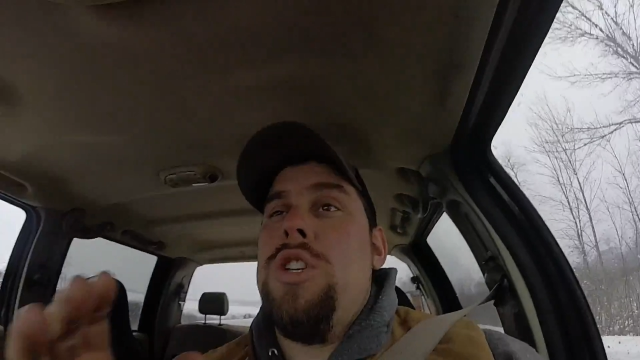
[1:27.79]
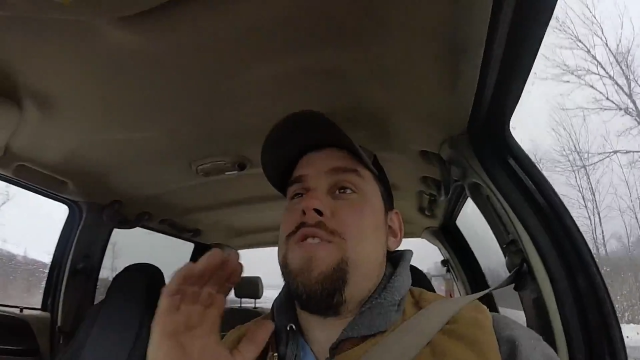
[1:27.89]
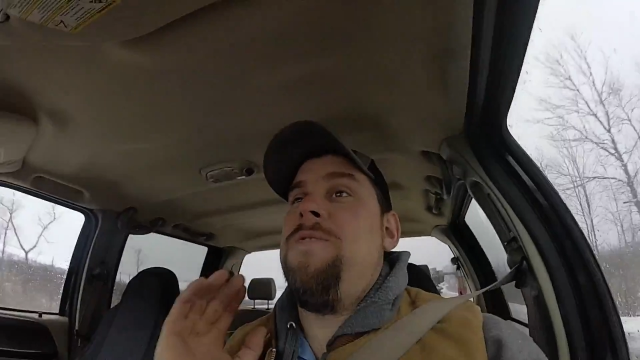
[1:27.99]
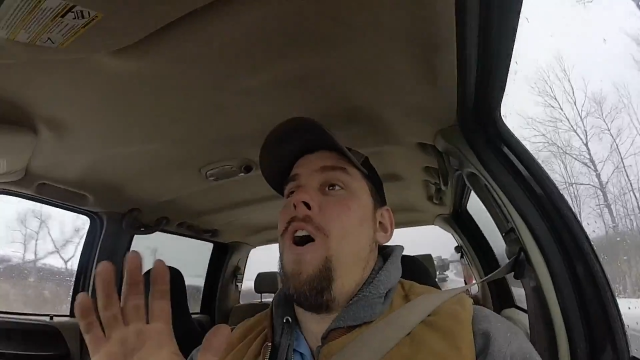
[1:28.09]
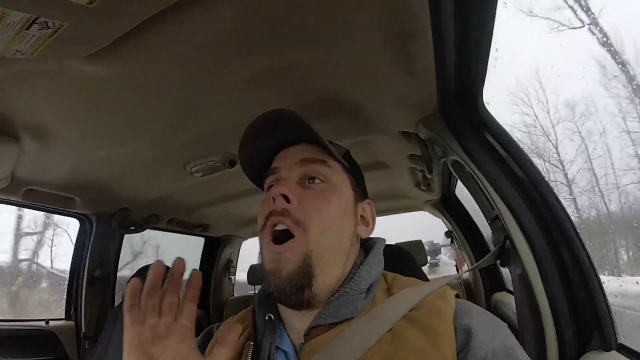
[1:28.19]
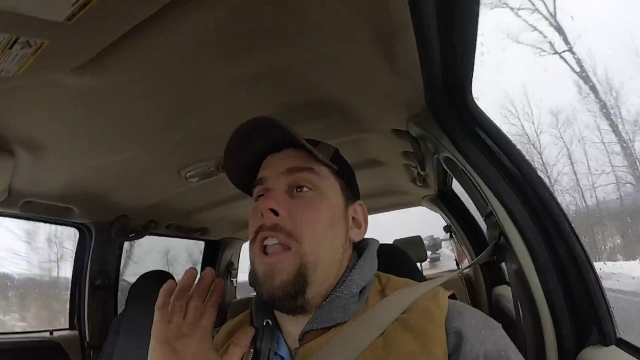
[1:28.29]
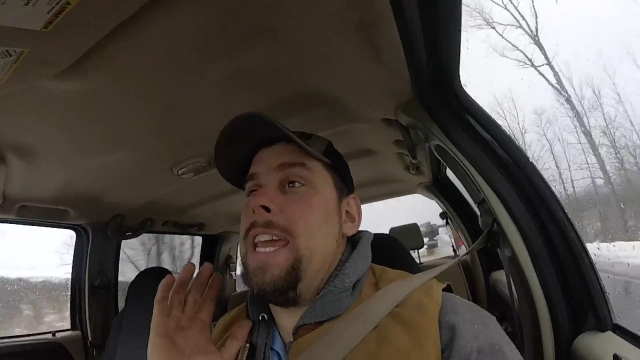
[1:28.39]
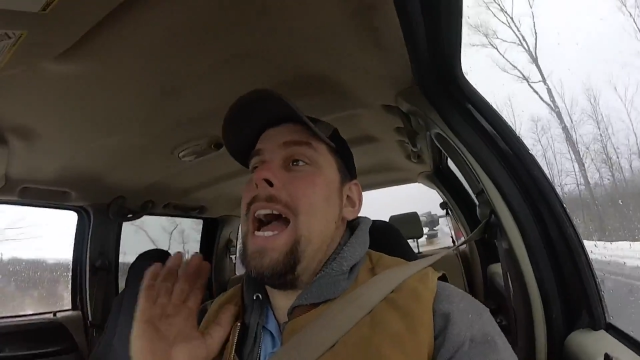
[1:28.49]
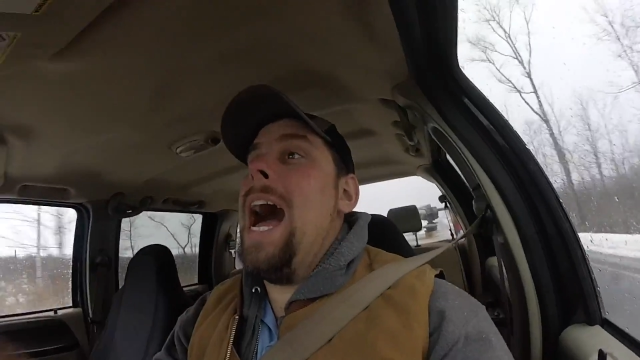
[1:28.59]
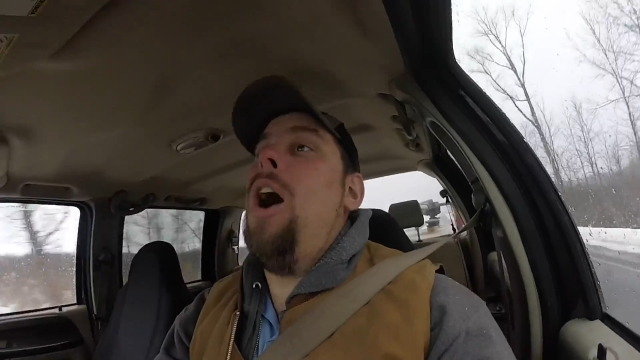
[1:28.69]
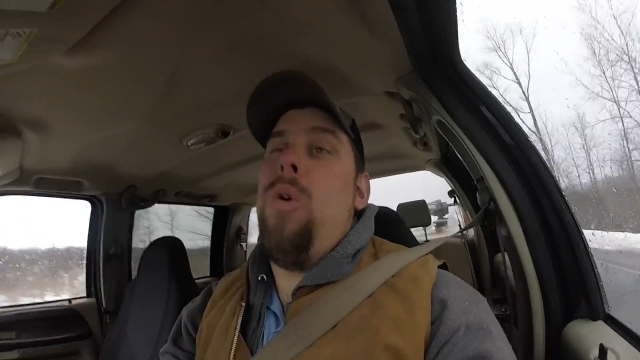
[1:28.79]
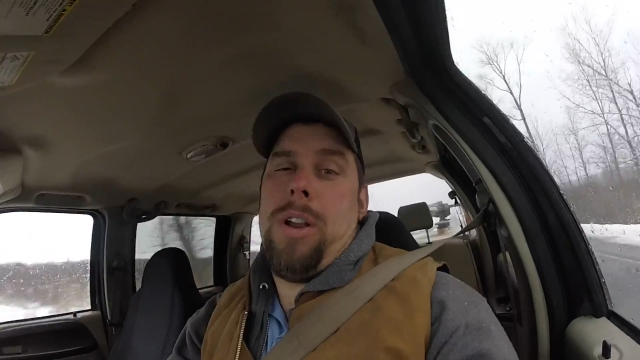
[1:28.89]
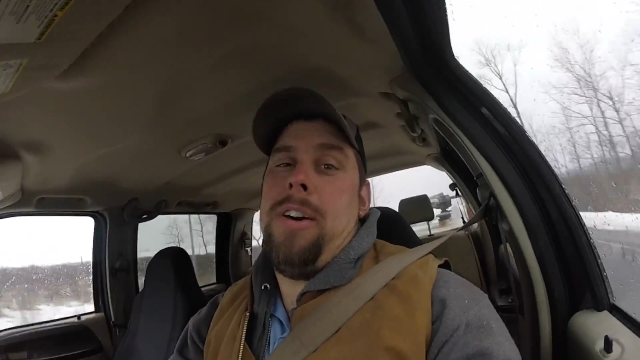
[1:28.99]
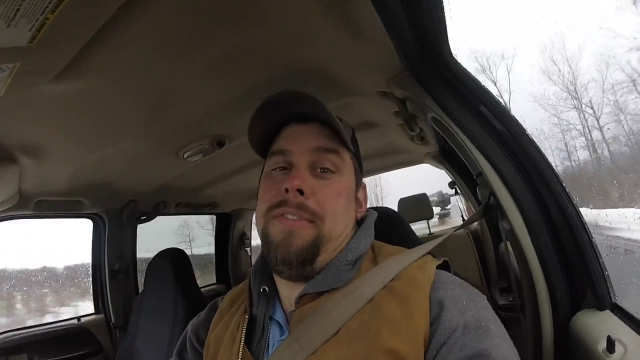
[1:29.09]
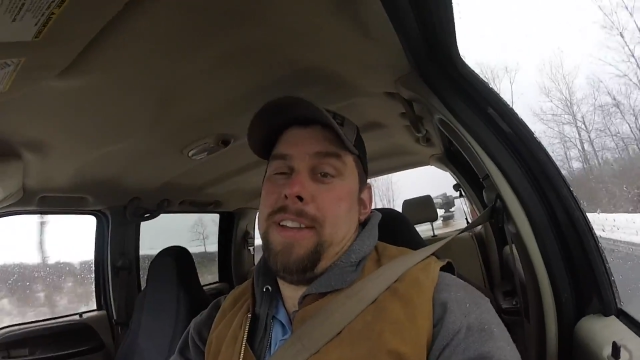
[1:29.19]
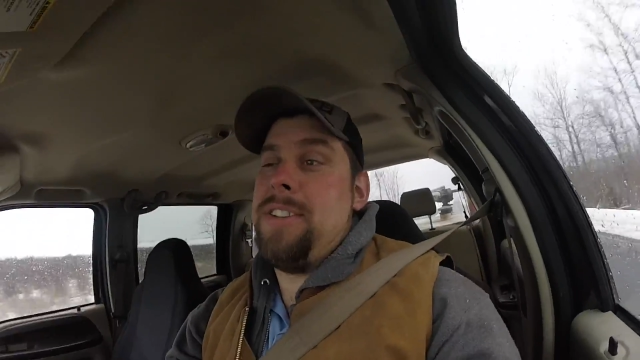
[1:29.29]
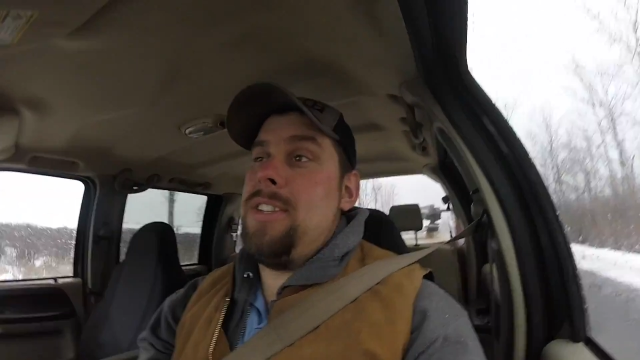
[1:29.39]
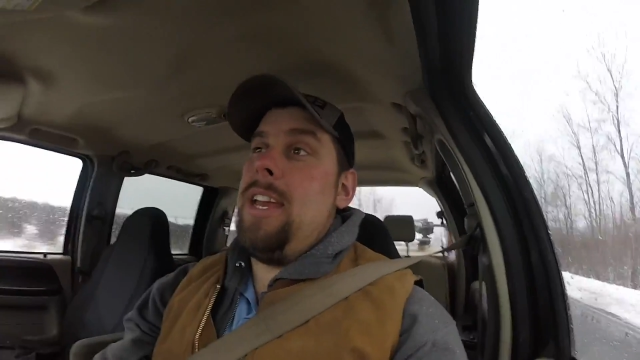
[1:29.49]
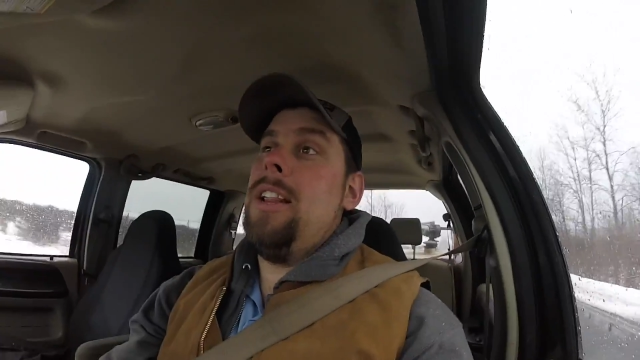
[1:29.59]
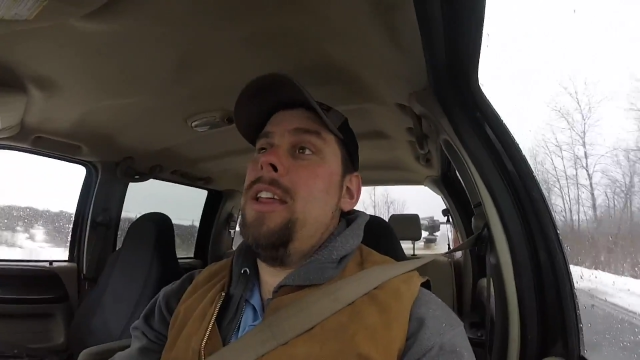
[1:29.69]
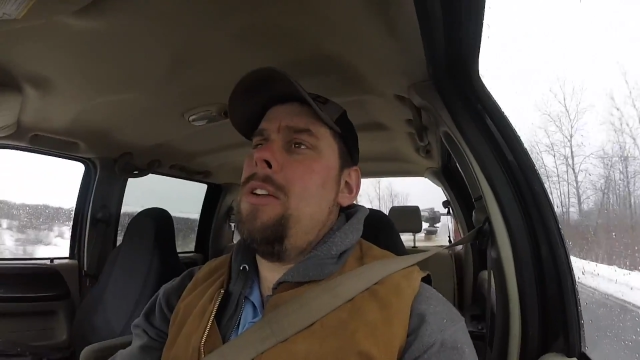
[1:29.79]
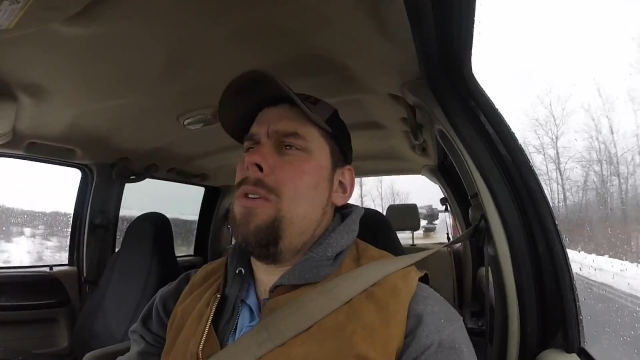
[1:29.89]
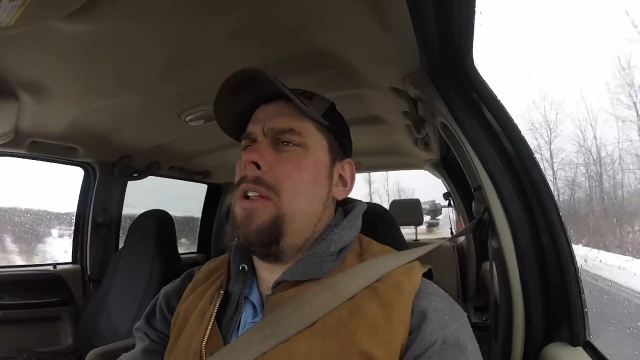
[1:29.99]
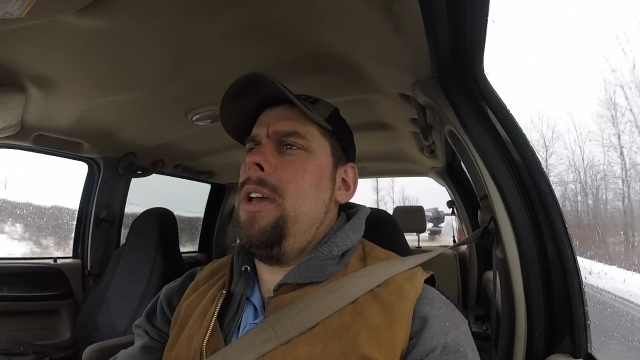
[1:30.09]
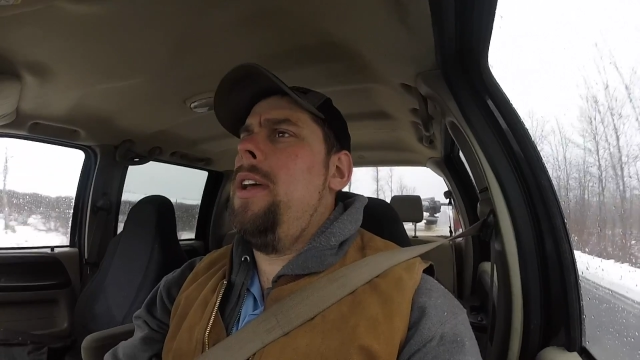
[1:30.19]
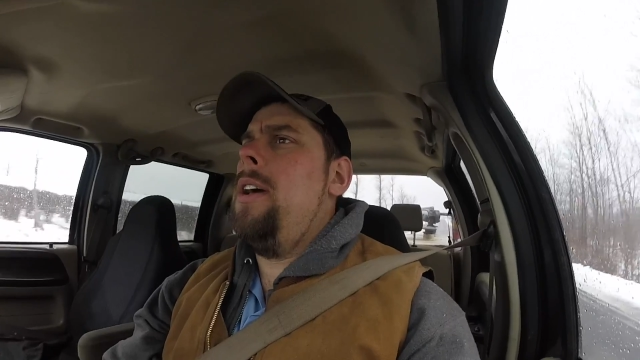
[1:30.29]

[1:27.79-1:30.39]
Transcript: was falling out of this thing, literally.